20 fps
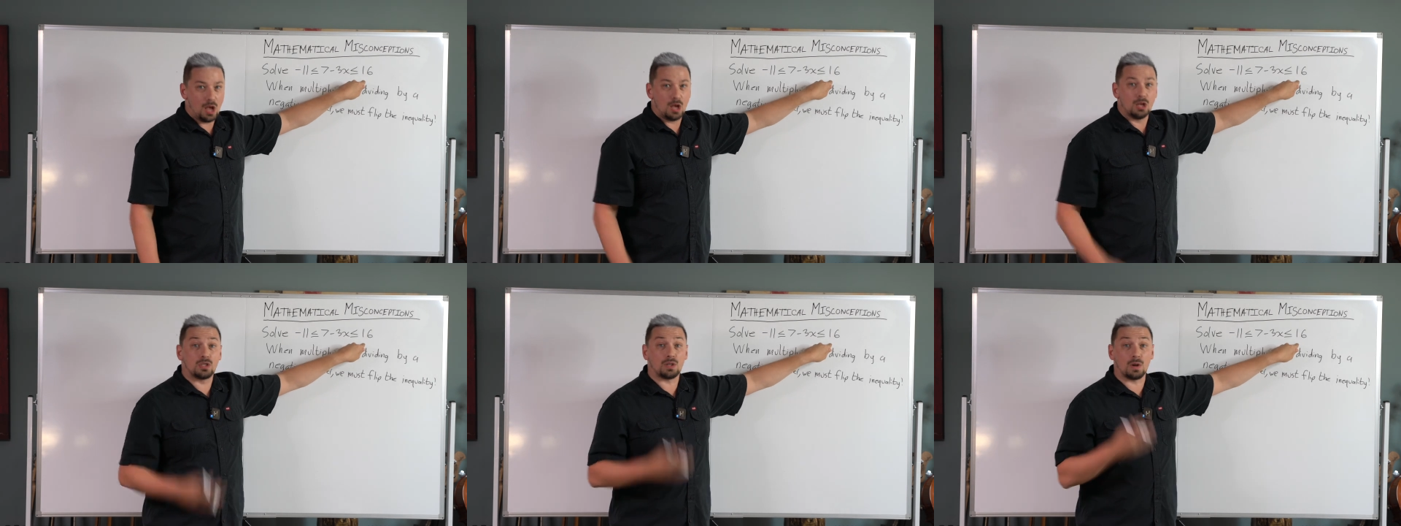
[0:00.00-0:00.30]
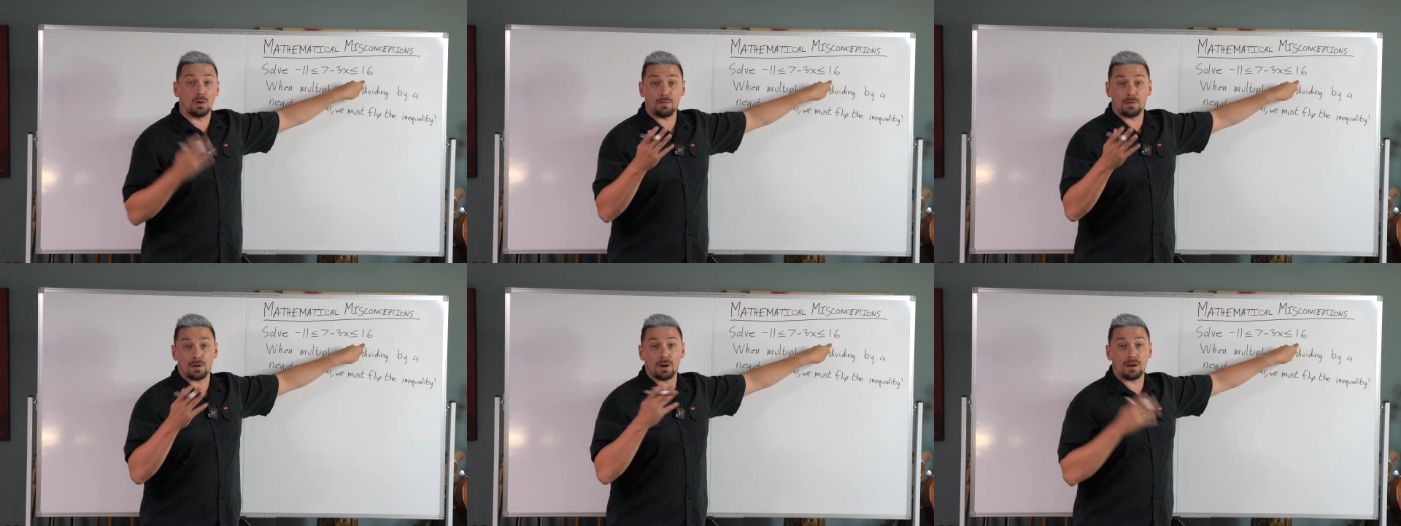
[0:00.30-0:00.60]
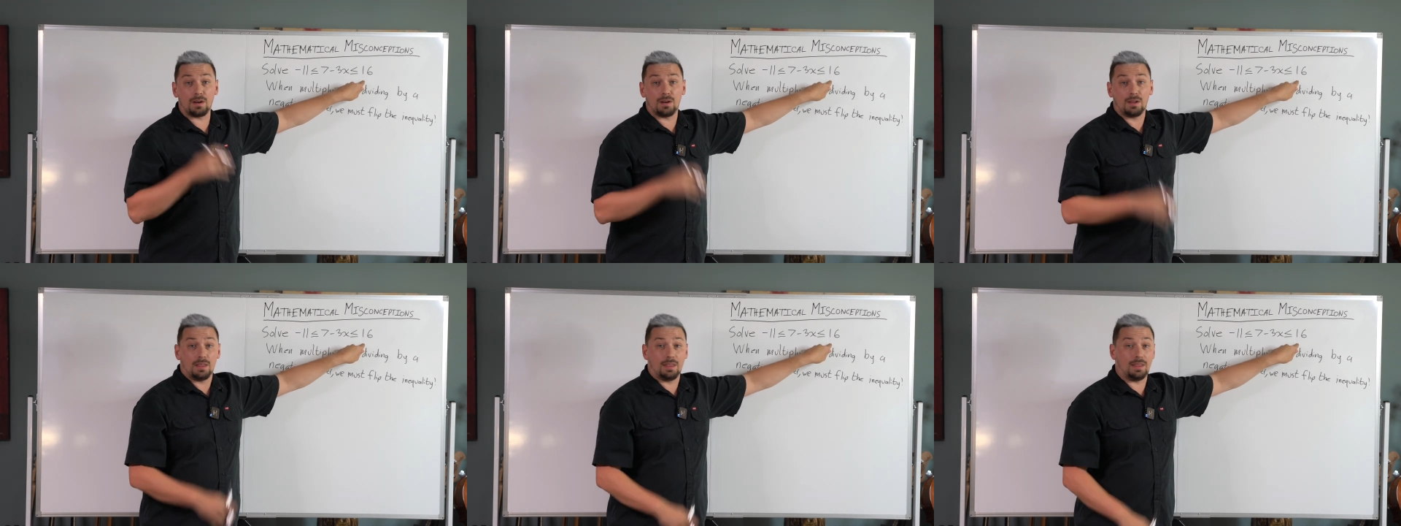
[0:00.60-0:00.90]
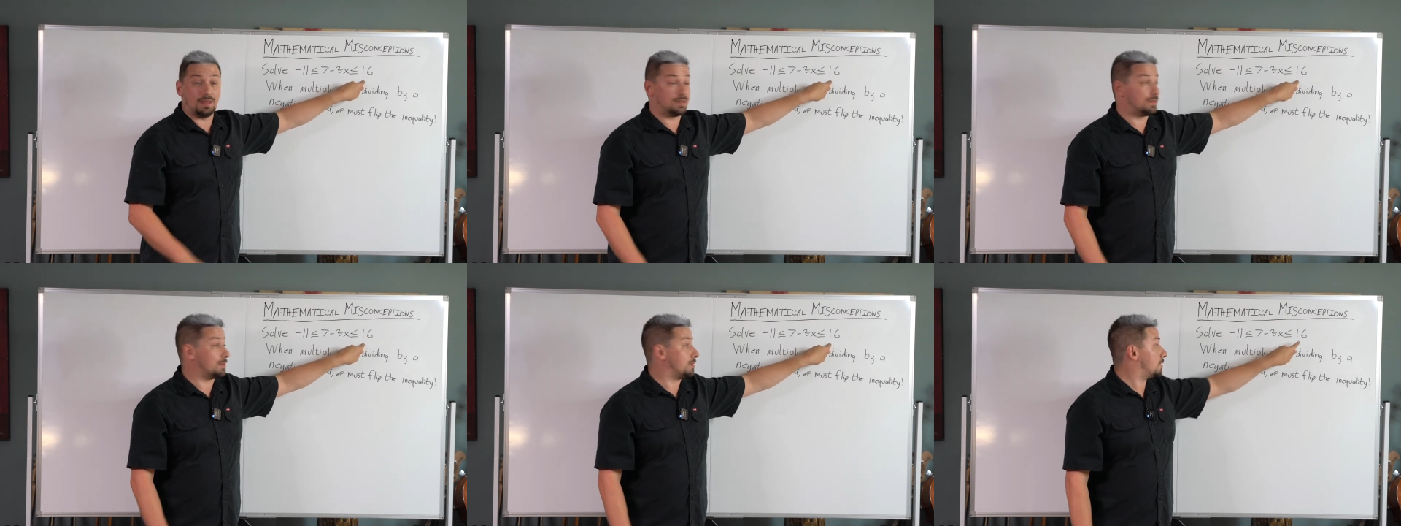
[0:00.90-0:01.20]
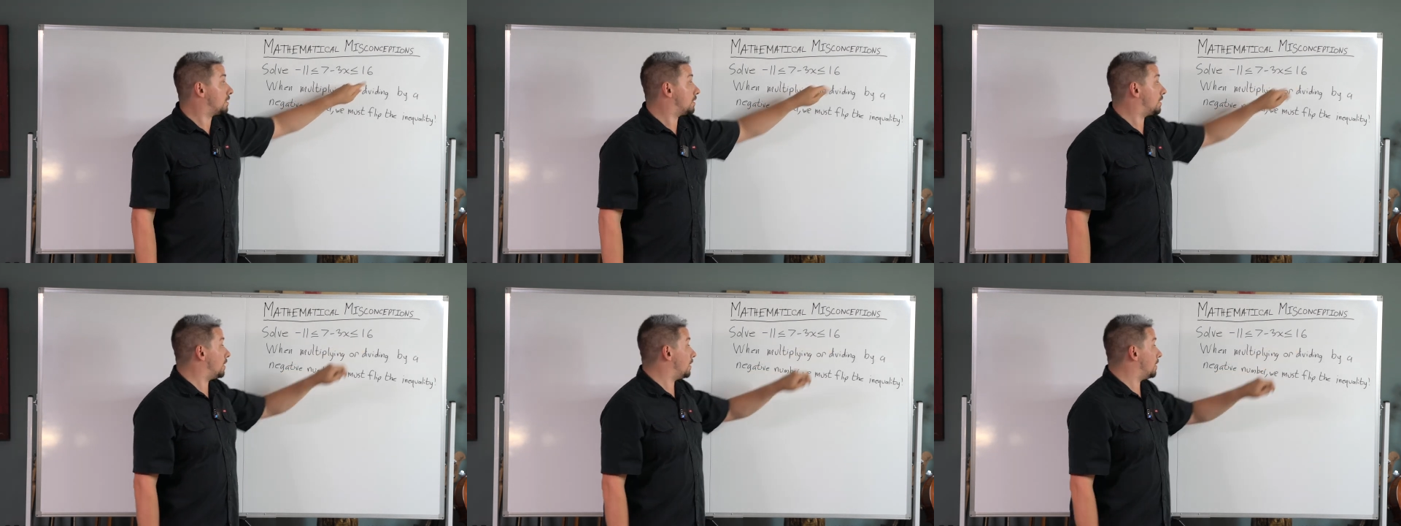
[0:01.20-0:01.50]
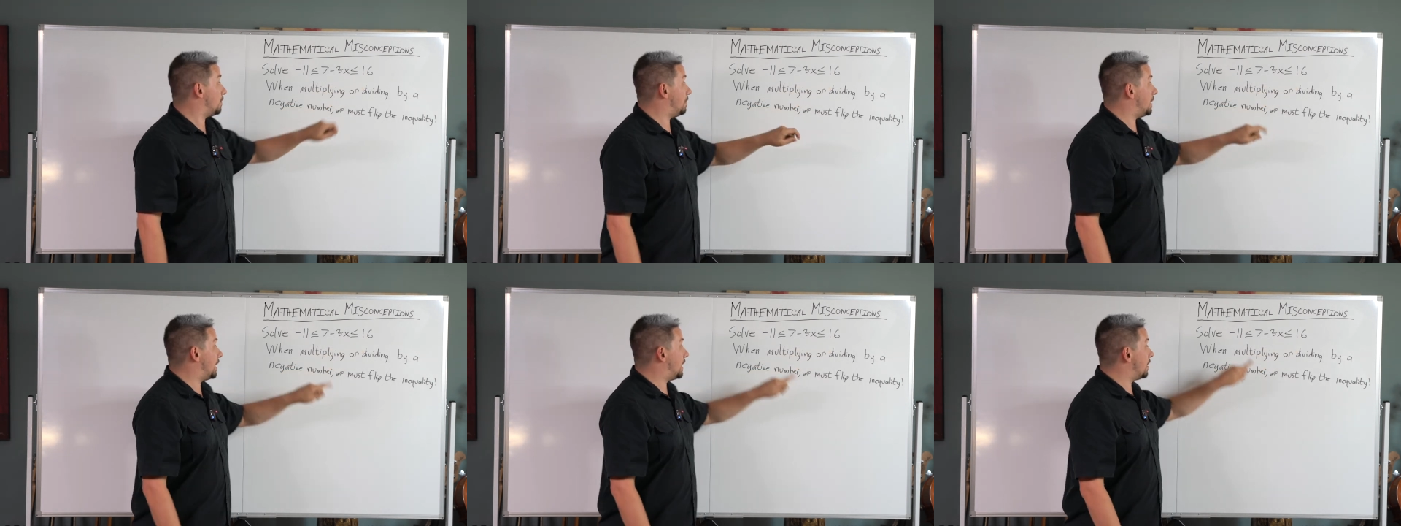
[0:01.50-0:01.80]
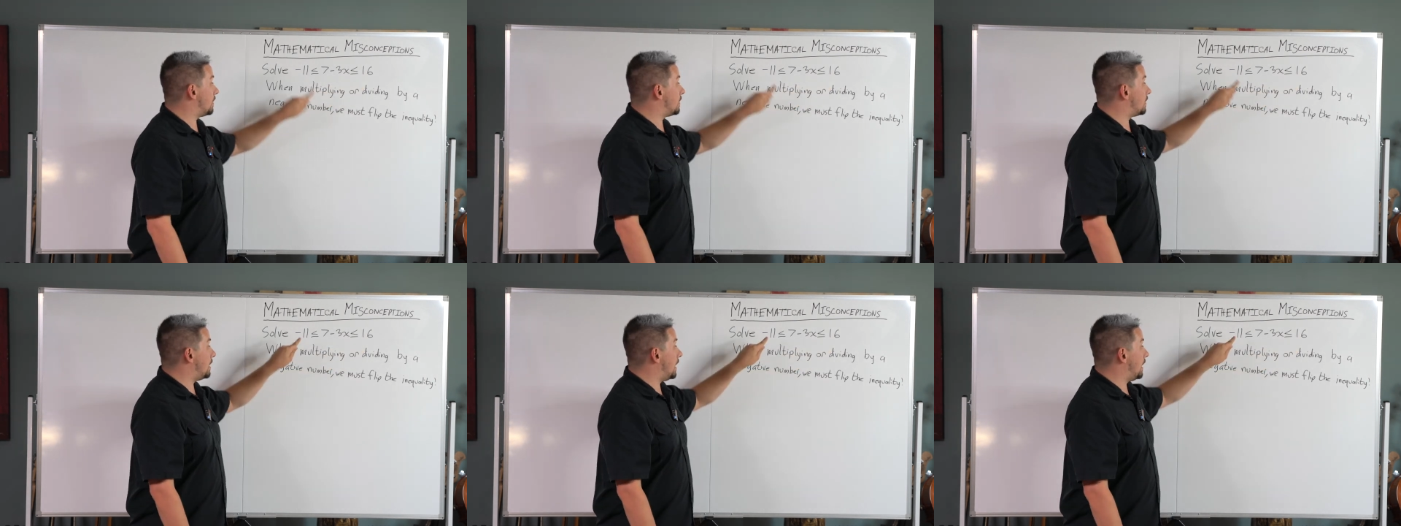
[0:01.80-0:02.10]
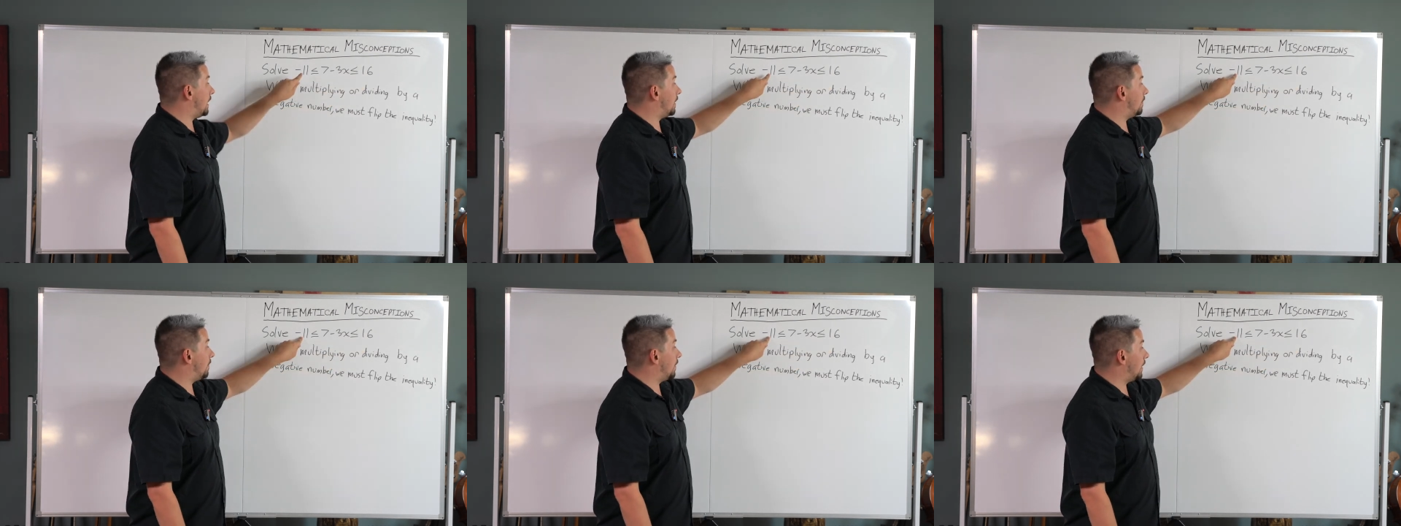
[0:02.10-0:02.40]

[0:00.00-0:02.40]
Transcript: So far, this looks good because negative